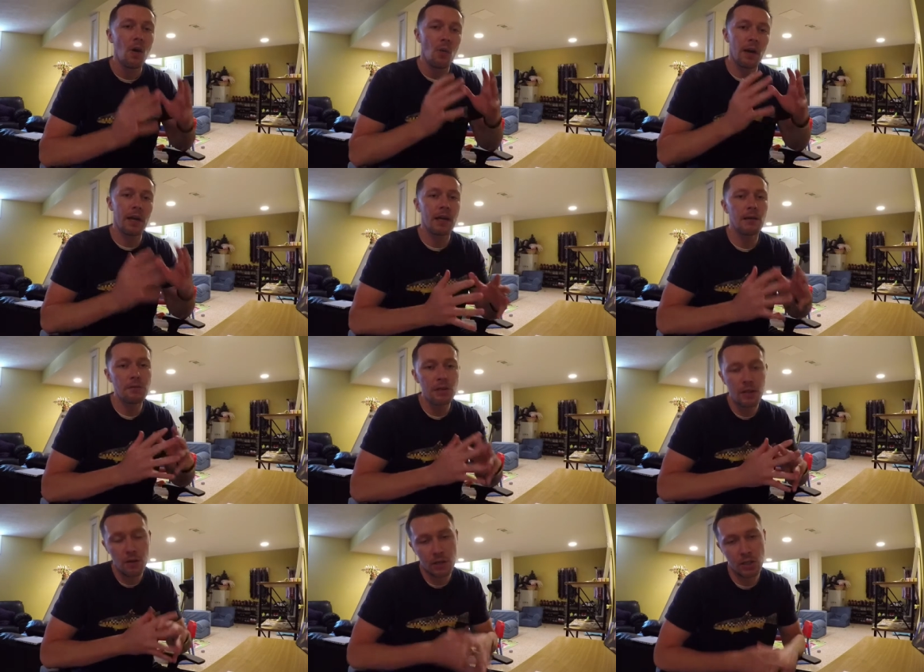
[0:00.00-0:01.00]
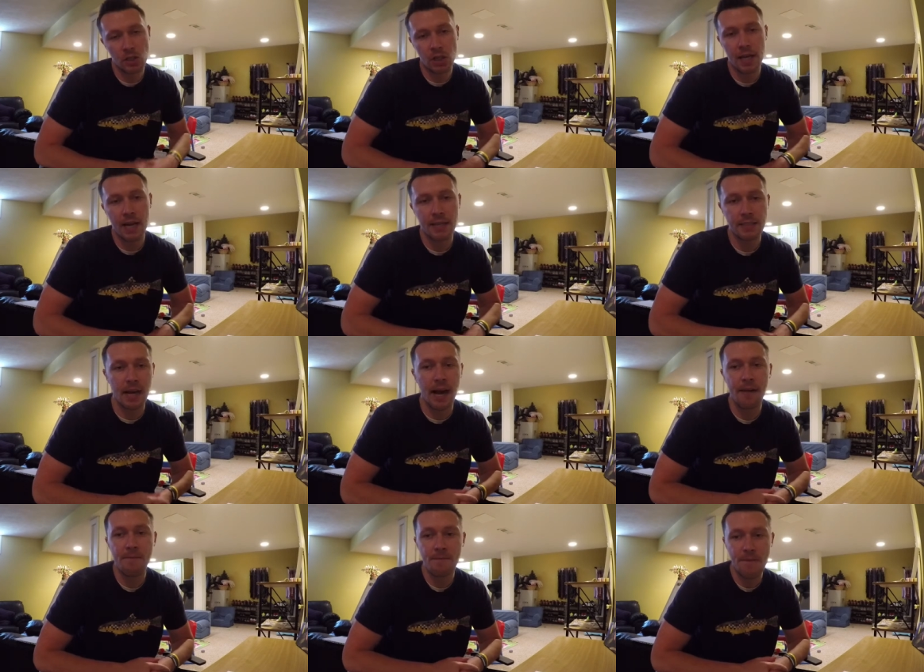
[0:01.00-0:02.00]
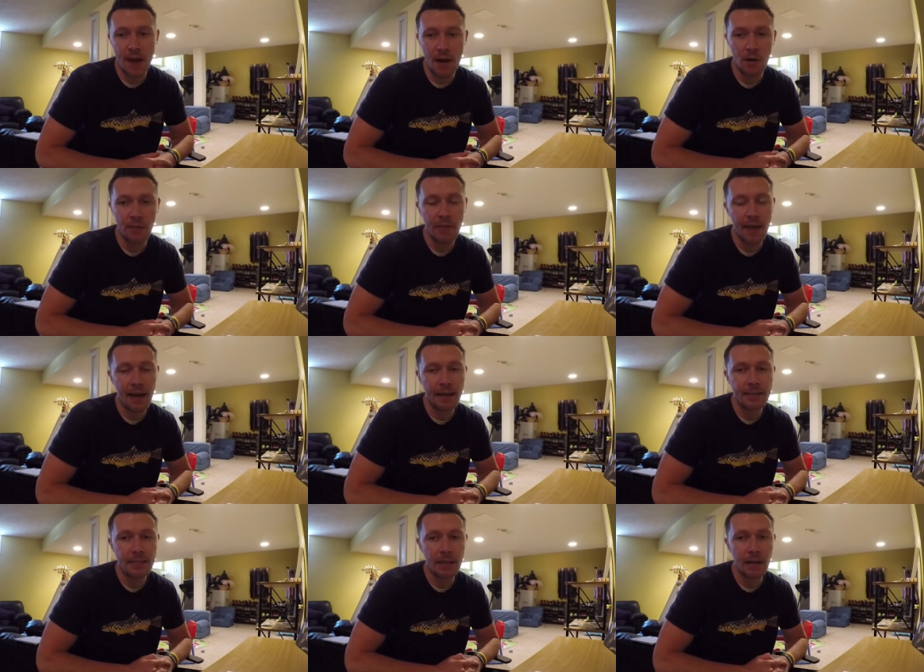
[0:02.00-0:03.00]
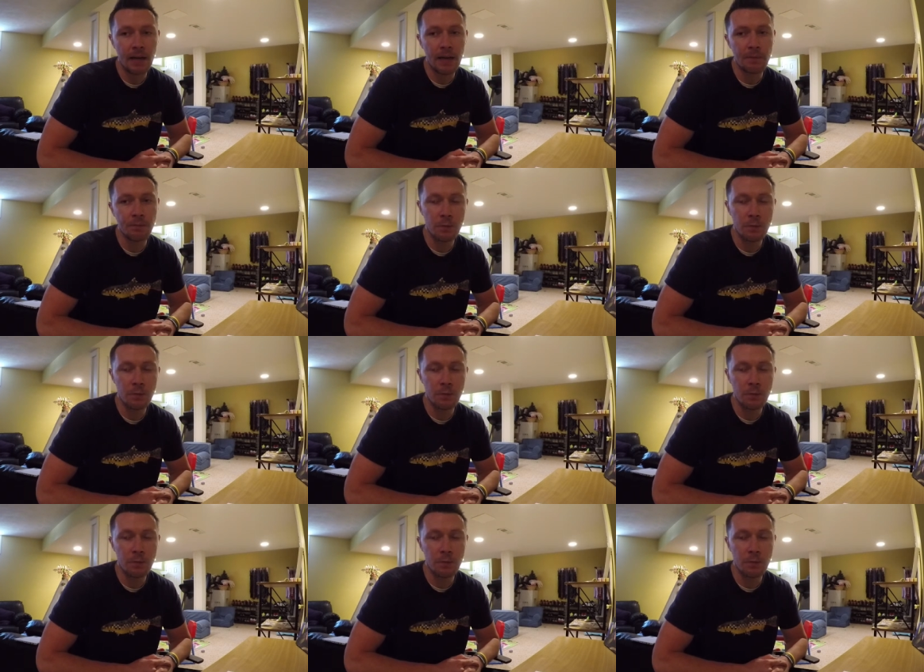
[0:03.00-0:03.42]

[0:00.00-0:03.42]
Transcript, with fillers: When it comes to the USGS, I've found that um,